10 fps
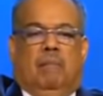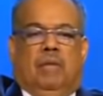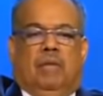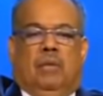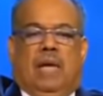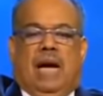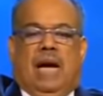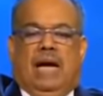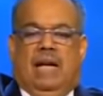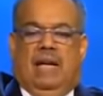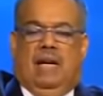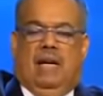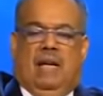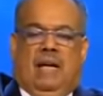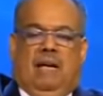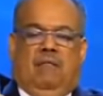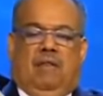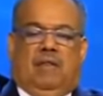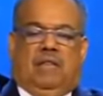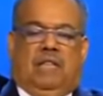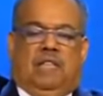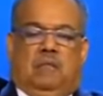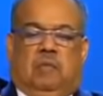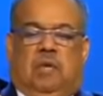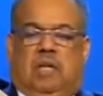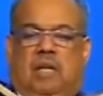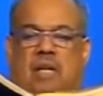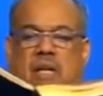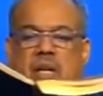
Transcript: But you and I have looked in this book.